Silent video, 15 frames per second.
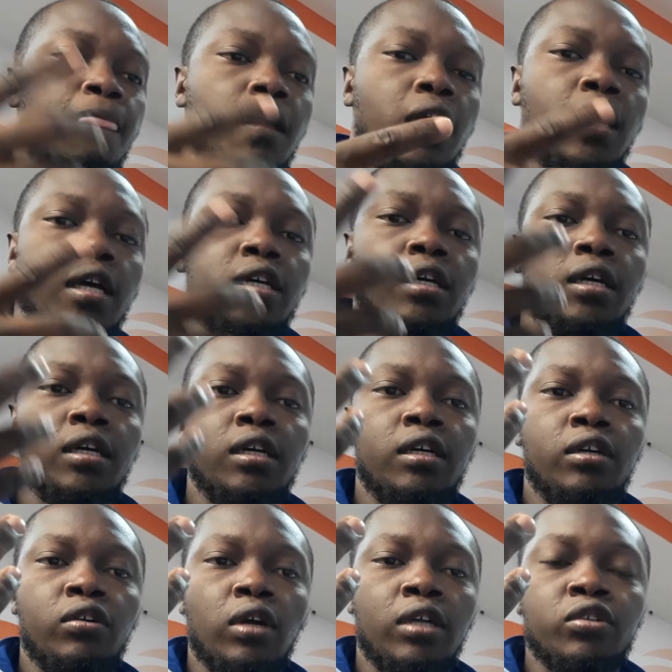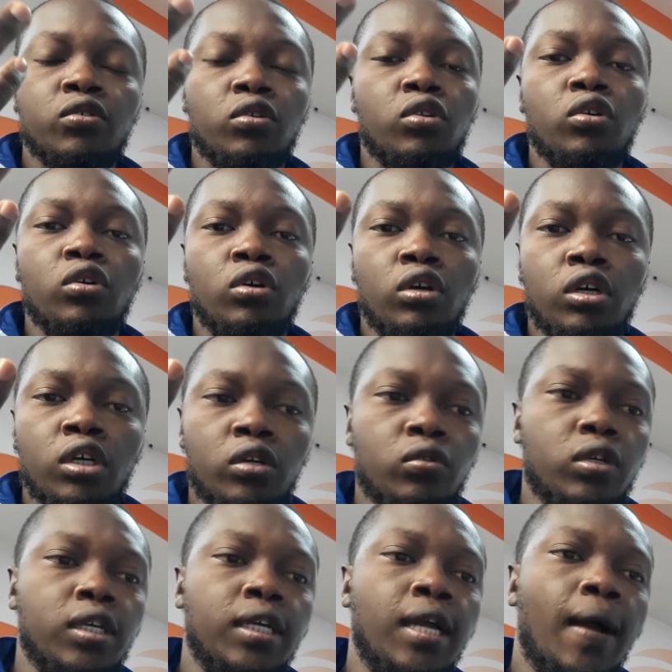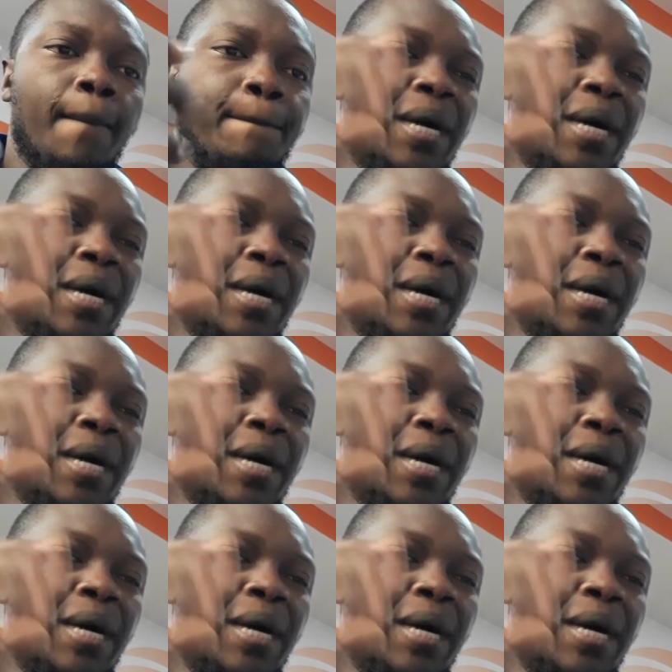Antonio Rudiger.